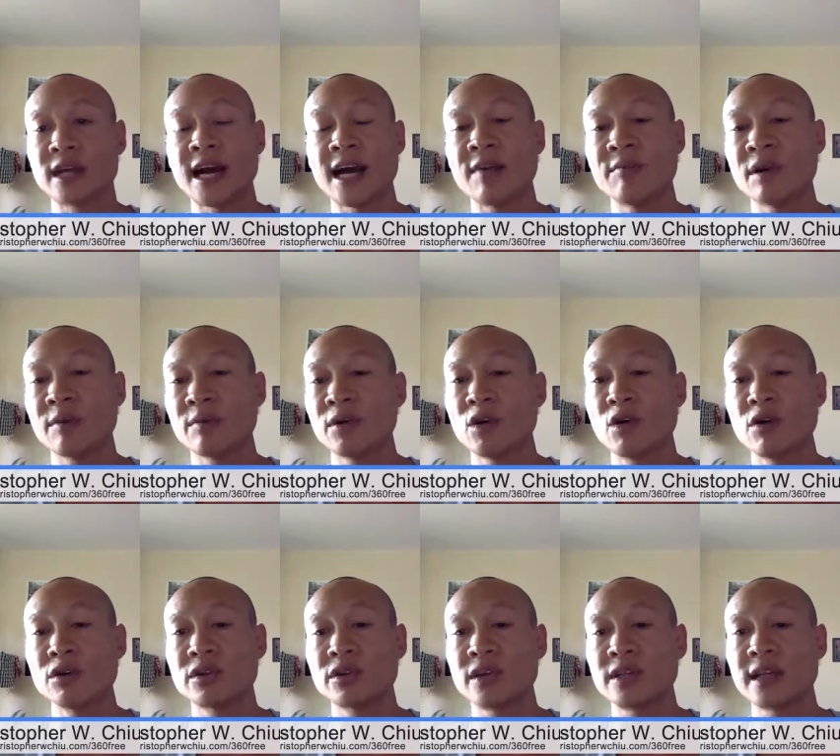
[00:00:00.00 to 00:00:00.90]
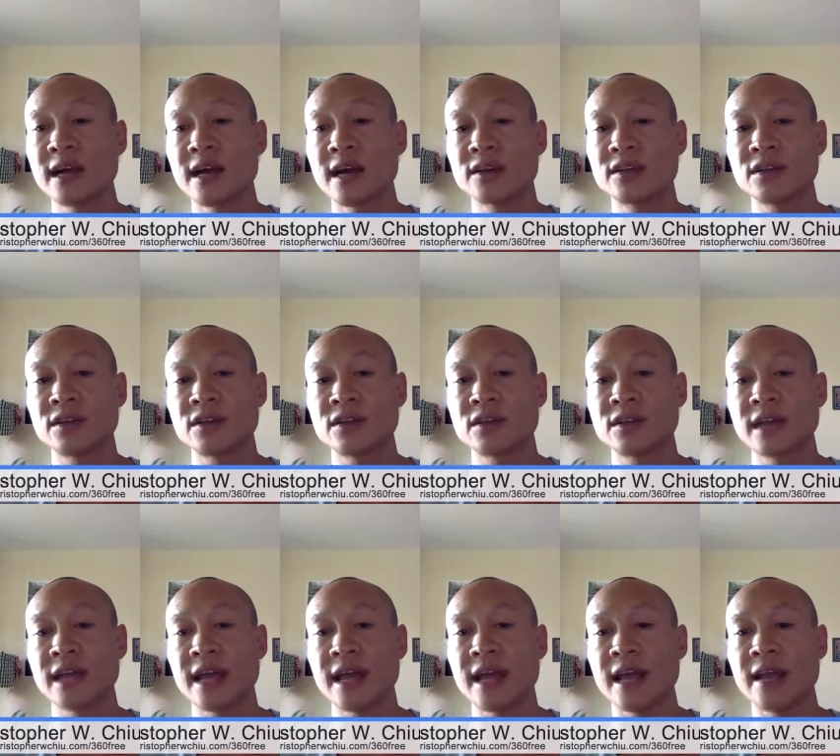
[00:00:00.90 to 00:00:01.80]
I remember going to the doctor
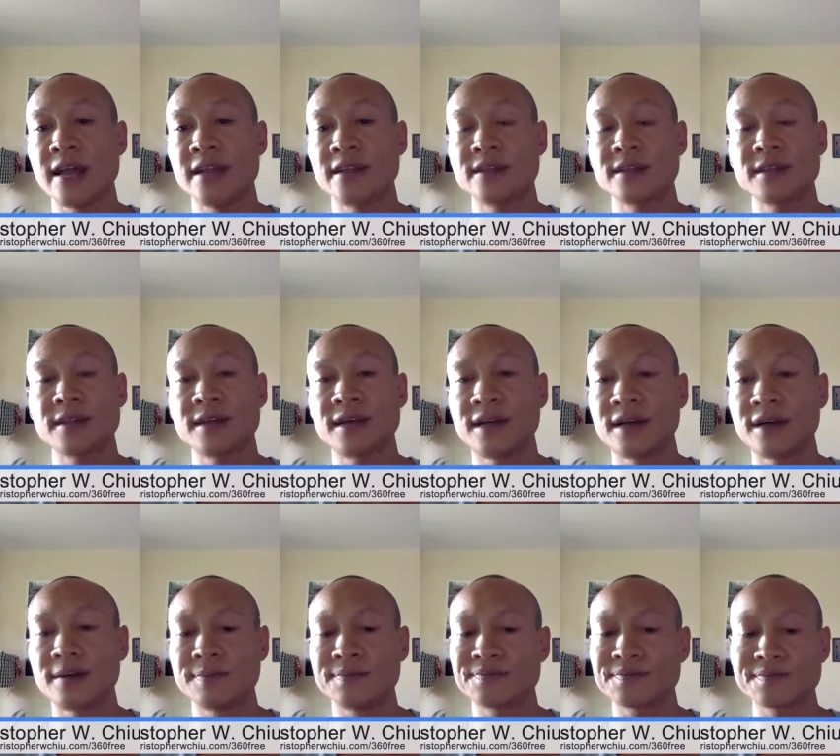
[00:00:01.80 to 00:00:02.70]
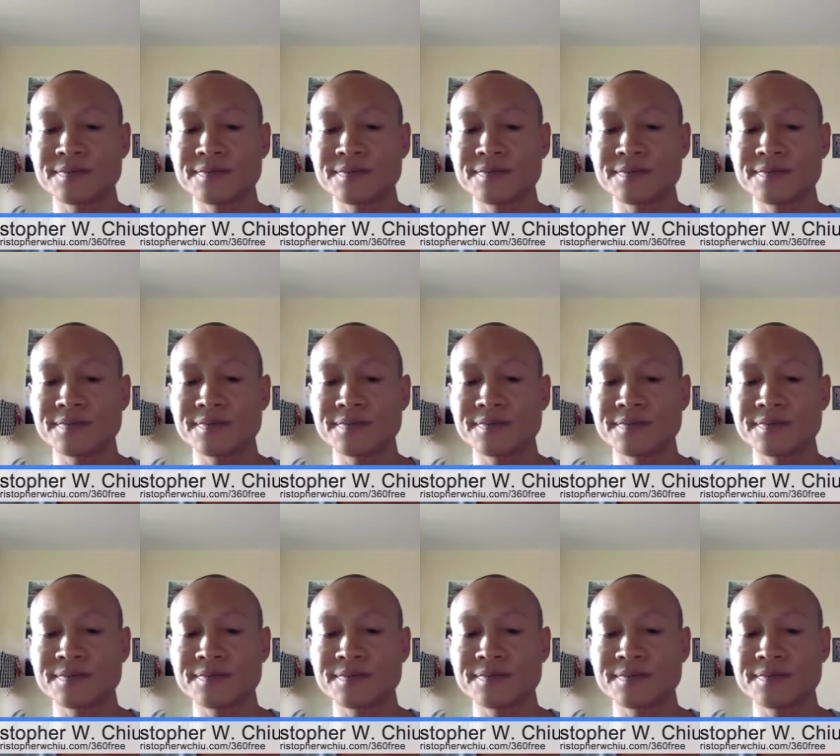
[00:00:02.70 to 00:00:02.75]
and, um,